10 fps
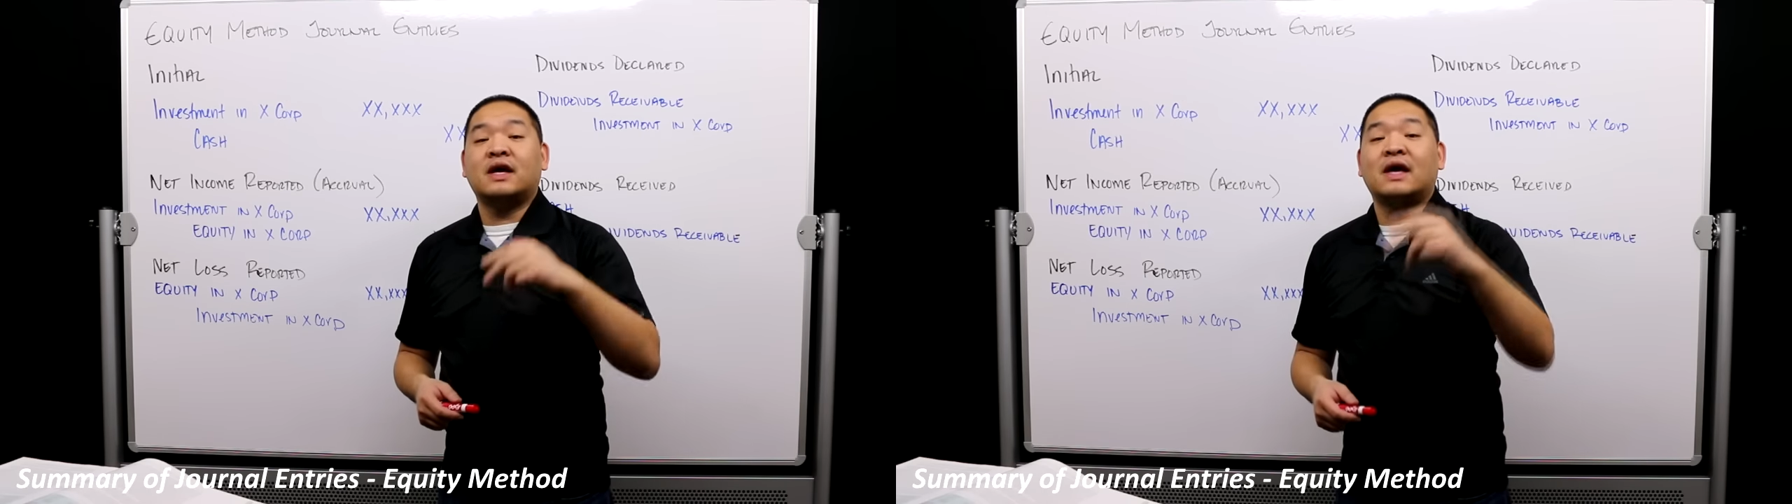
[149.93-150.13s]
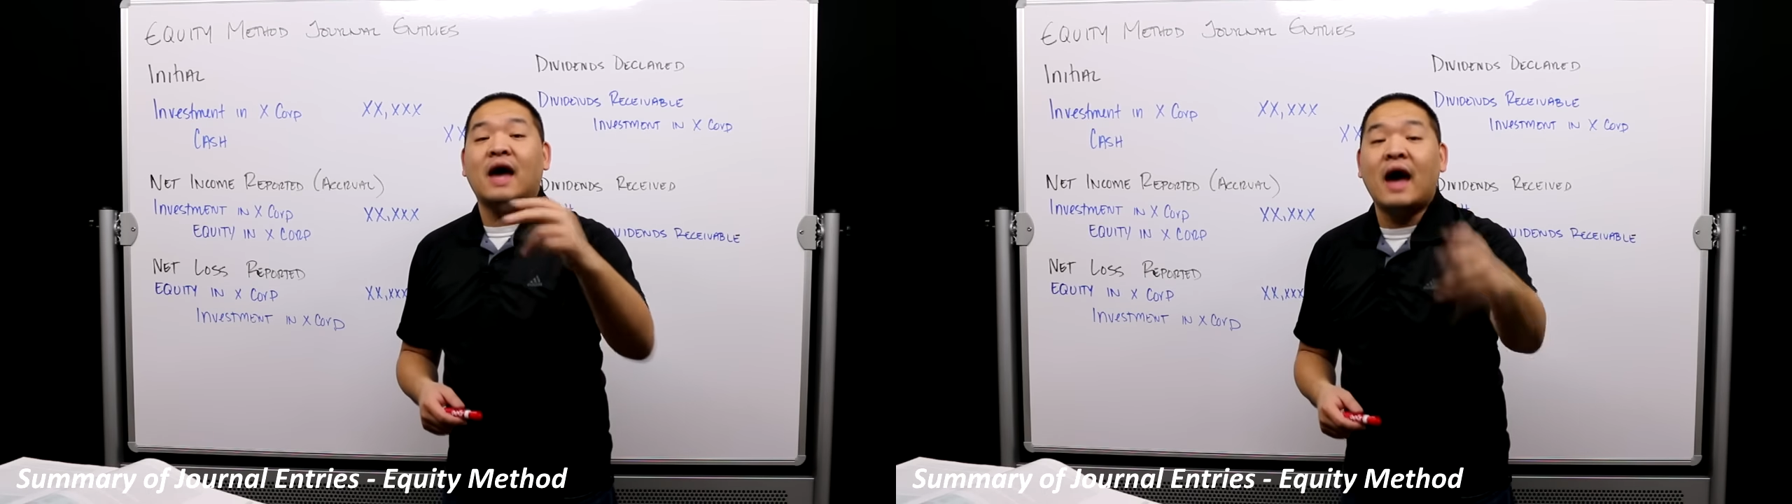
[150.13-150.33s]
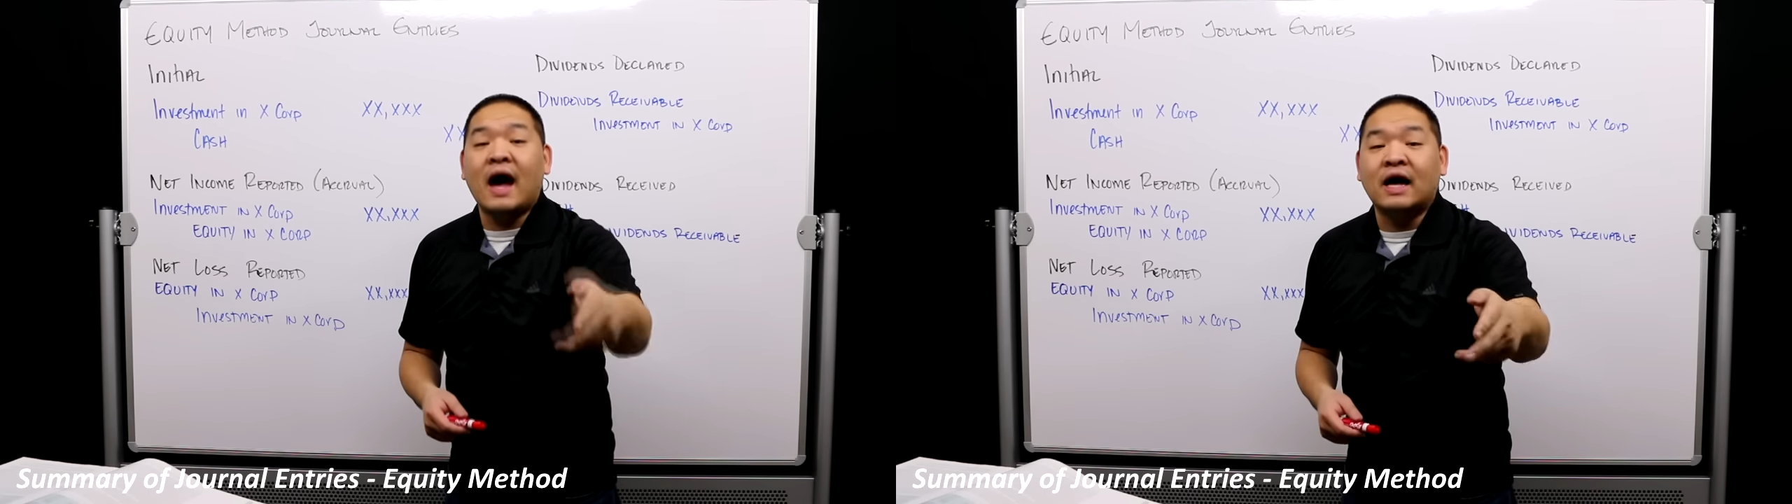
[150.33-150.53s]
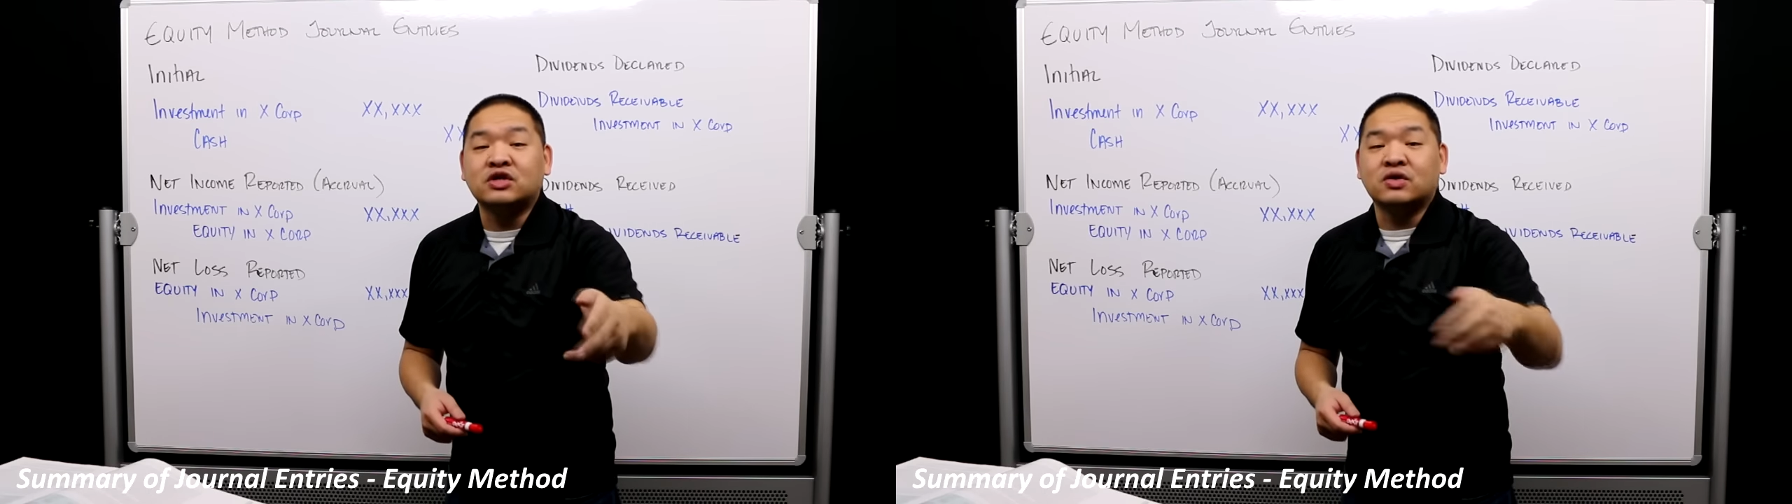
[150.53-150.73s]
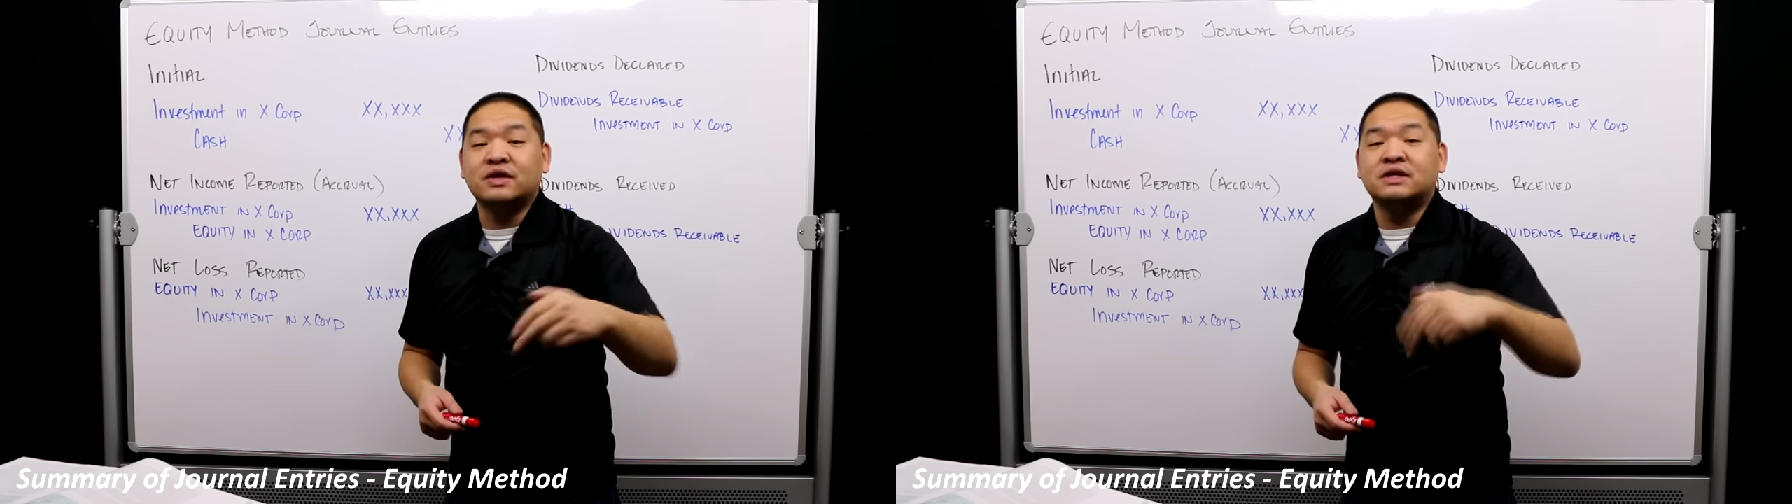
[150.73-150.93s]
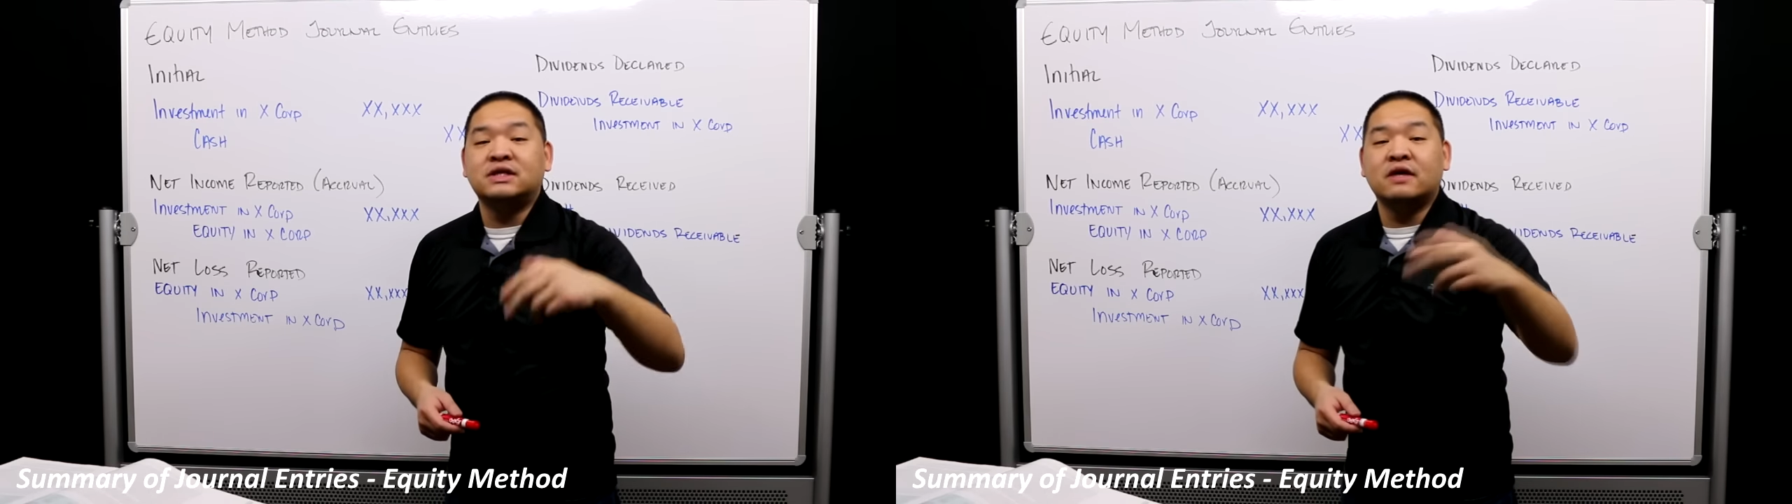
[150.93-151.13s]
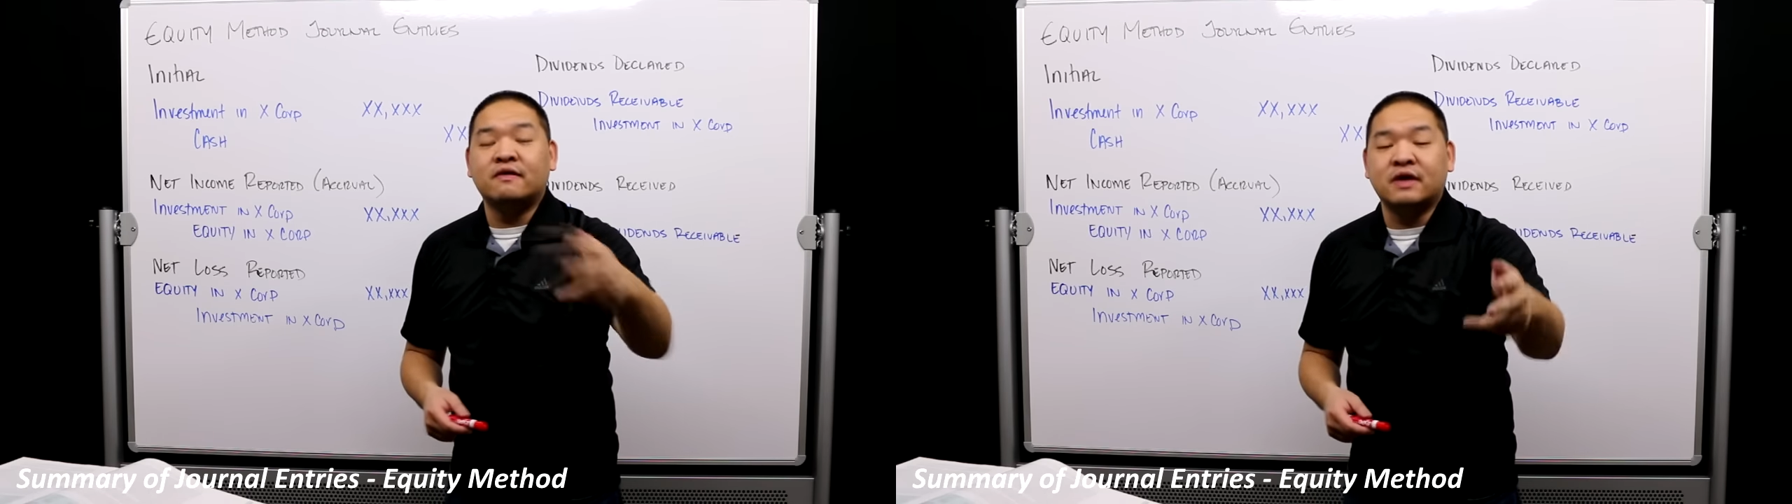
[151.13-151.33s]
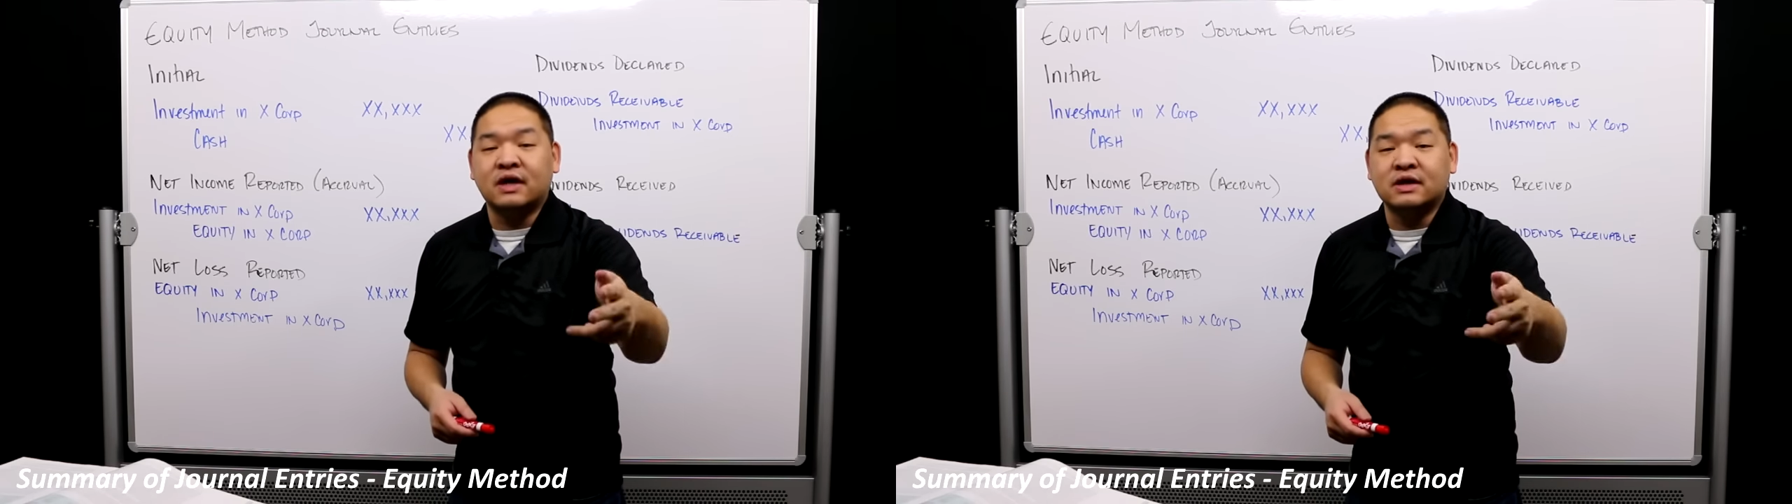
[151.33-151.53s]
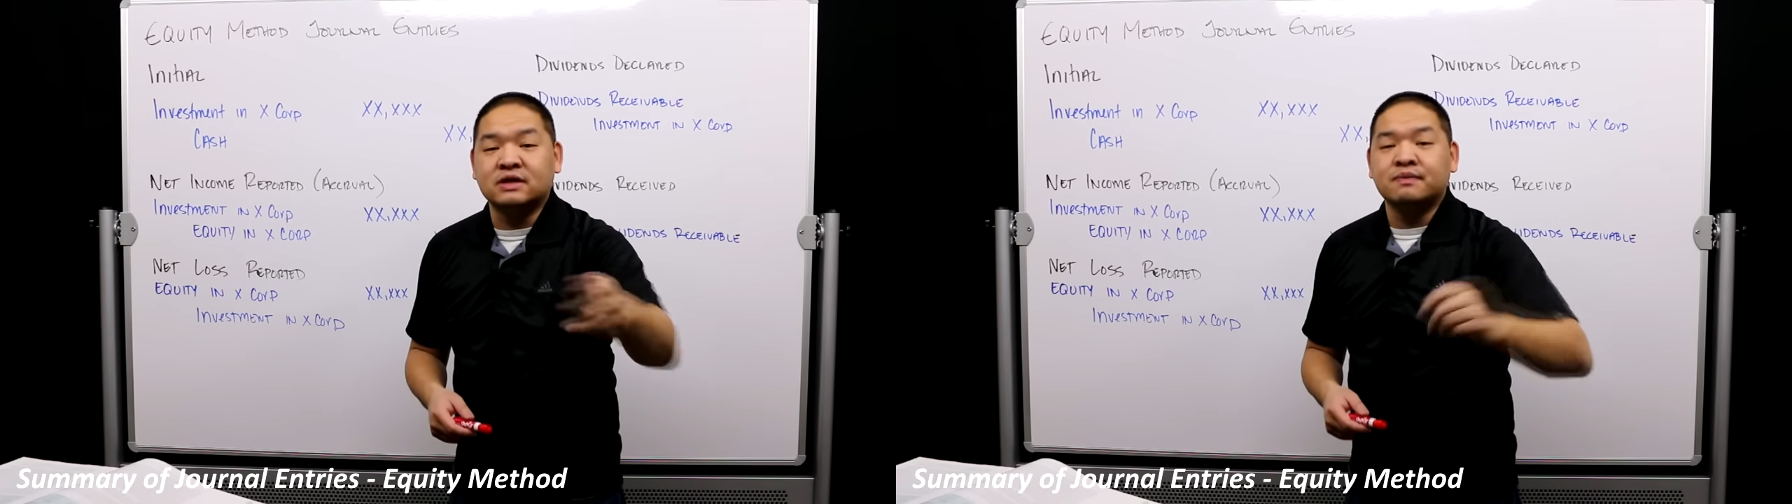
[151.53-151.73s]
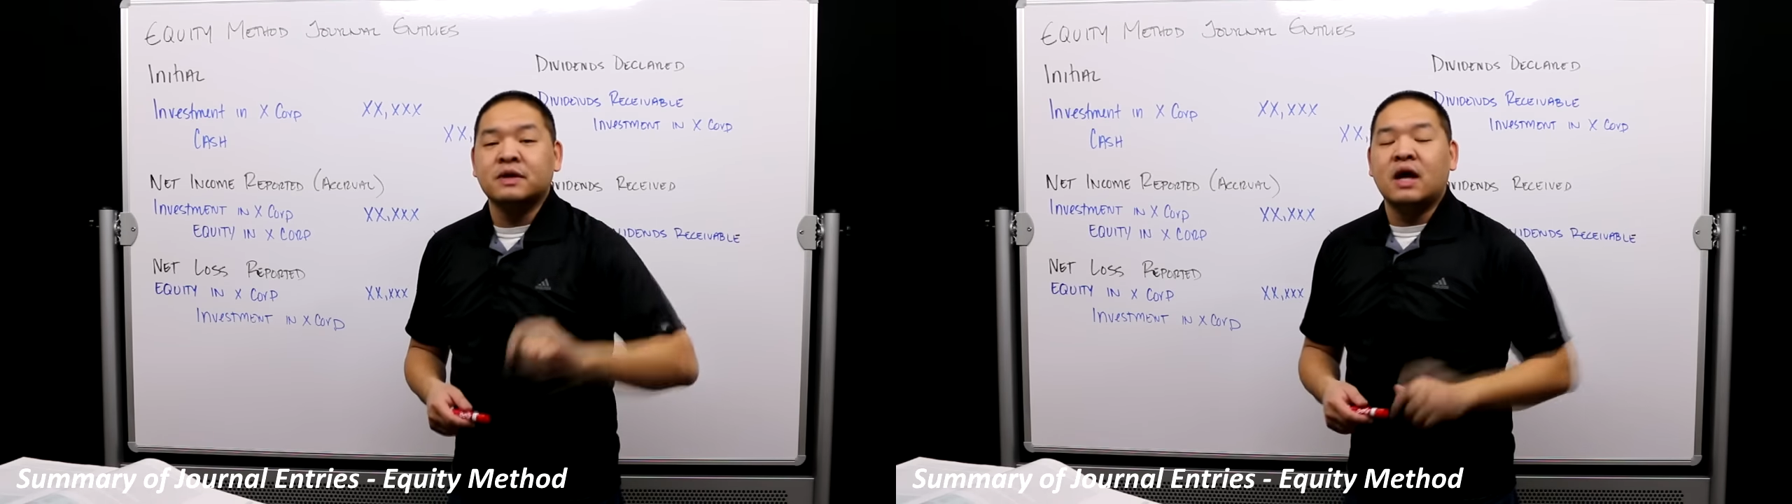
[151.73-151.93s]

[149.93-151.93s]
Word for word: cash or the dividends.